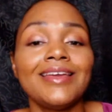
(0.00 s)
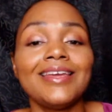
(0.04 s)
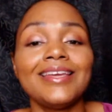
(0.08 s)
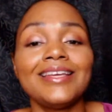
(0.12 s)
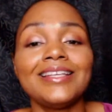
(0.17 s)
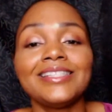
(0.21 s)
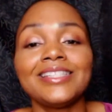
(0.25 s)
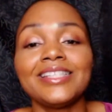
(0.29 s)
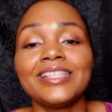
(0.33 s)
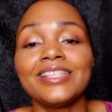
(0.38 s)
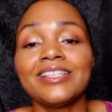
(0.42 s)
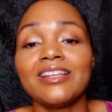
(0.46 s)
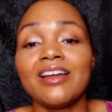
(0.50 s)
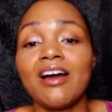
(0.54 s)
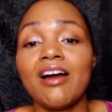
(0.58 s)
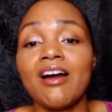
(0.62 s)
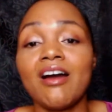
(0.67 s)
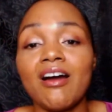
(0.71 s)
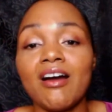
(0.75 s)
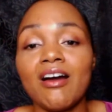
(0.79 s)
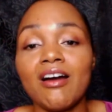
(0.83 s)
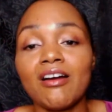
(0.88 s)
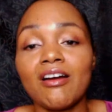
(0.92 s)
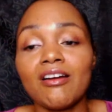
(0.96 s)
Is it
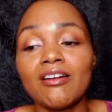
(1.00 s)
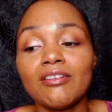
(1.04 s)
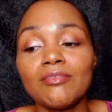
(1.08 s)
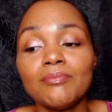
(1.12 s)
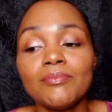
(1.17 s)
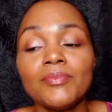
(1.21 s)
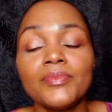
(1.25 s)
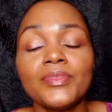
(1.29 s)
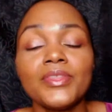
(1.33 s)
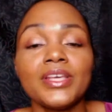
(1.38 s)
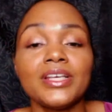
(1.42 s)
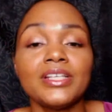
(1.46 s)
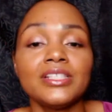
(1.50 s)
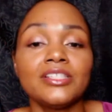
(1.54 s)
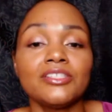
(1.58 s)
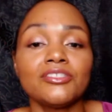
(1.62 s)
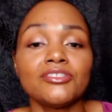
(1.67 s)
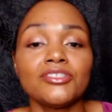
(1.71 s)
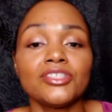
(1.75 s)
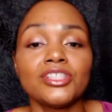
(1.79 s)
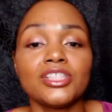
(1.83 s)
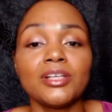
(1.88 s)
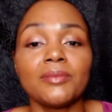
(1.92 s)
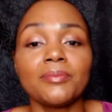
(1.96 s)
harm? Is there
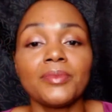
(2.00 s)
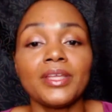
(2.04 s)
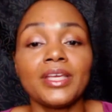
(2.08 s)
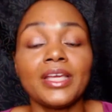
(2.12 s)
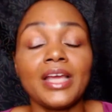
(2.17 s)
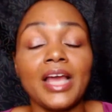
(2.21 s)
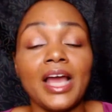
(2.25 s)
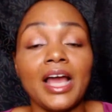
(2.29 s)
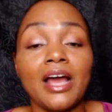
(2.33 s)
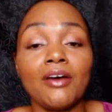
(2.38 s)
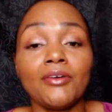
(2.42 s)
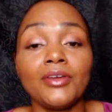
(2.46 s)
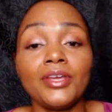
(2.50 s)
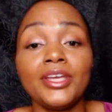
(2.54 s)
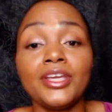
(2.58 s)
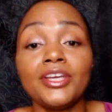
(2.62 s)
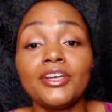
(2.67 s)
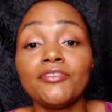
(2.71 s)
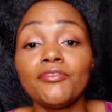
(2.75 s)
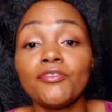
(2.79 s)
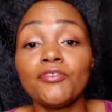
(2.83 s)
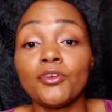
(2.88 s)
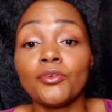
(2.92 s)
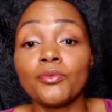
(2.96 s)
something out
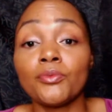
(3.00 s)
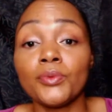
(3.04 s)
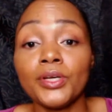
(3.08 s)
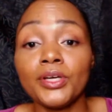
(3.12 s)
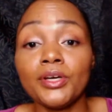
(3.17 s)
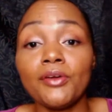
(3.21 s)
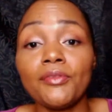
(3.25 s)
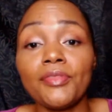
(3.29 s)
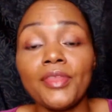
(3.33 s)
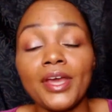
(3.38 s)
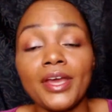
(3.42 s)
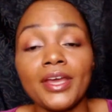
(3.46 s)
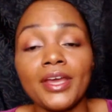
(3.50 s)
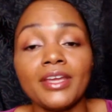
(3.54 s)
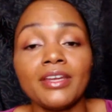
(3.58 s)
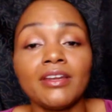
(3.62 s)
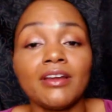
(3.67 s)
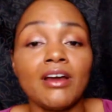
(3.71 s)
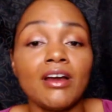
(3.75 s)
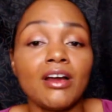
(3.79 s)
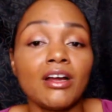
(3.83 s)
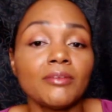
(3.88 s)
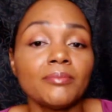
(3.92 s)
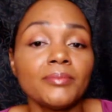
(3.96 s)
here for real that can
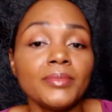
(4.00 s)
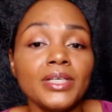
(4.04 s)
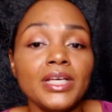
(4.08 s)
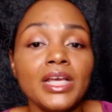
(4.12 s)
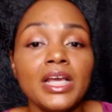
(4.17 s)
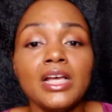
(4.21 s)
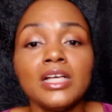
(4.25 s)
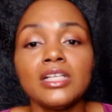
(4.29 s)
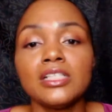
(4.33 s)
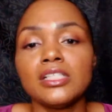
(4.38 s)
harm me?